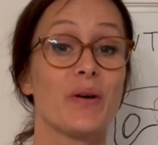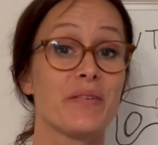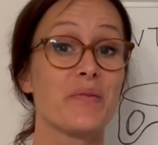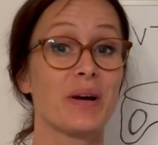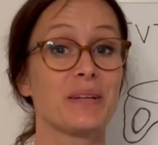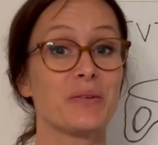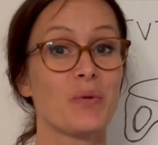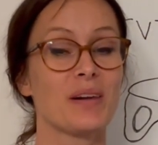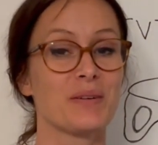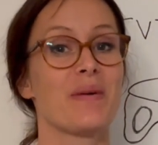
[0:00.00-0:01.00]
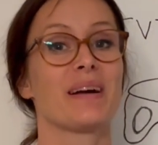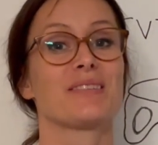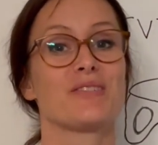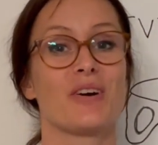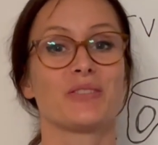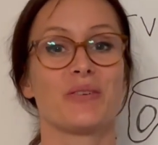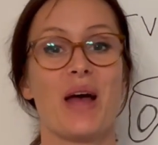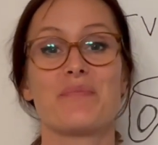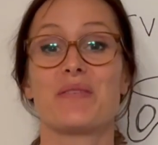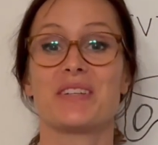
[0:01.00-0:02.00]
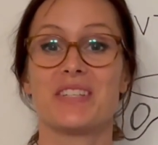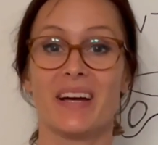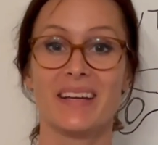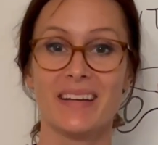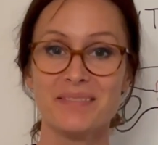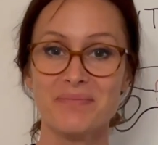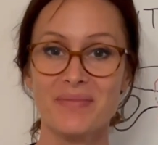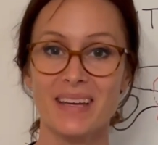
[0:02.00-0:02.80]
everyone, and welcome back to Dr. Happy Vagina.